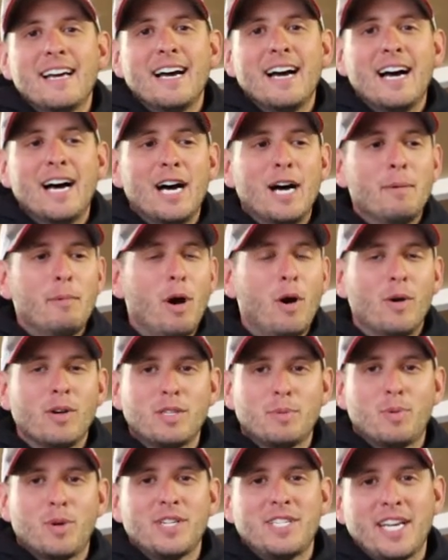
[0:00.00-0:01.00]

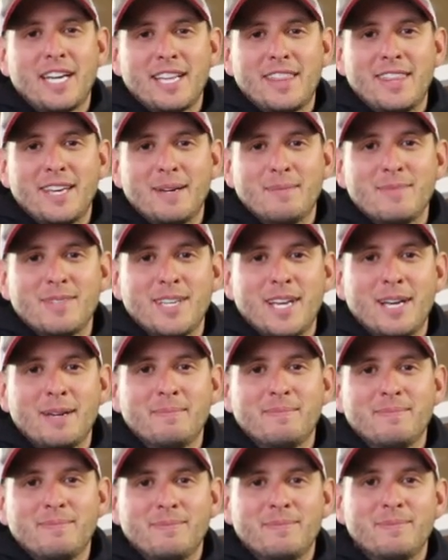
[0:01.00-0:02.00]
Always appreciate a thumbs
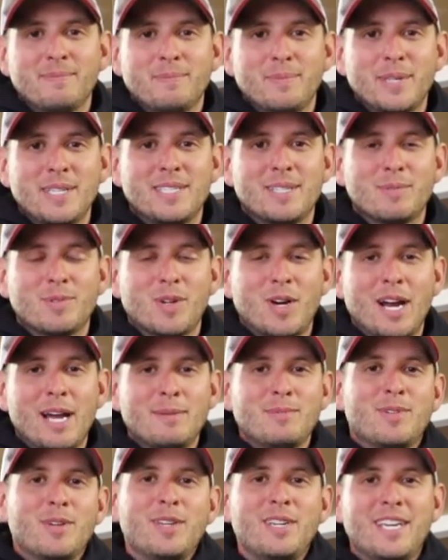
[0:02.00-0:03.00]
up. Please
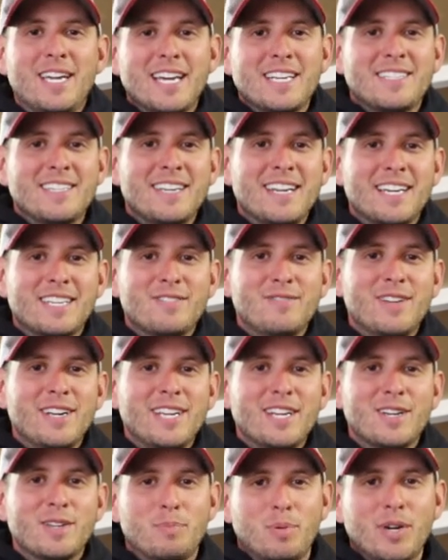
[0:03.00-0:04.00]
subscribe so you can catch the next
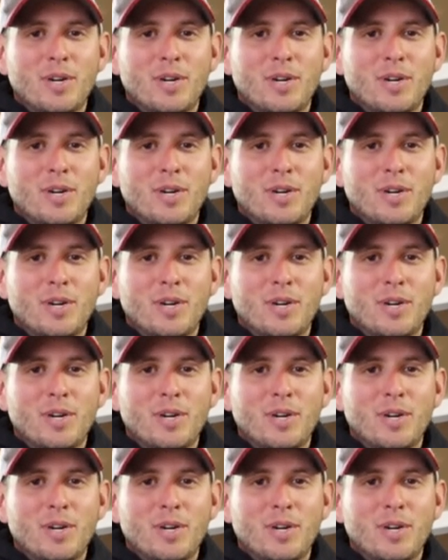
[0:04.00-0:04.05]
video.